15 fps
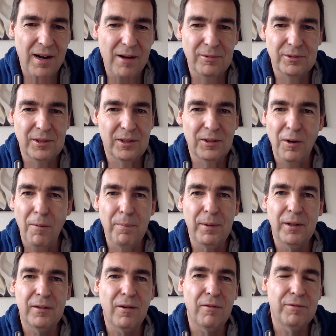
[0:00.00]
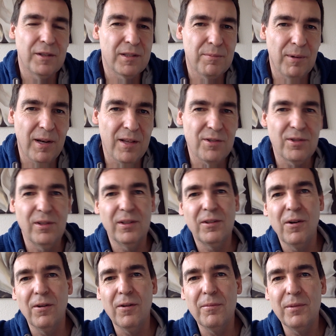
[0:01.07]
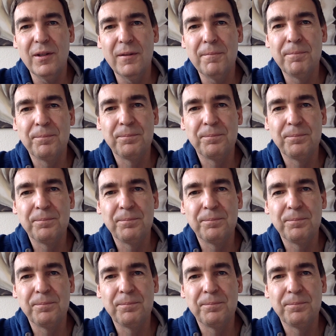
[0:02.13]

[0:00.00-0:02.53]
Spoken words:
the topic of exponential economy.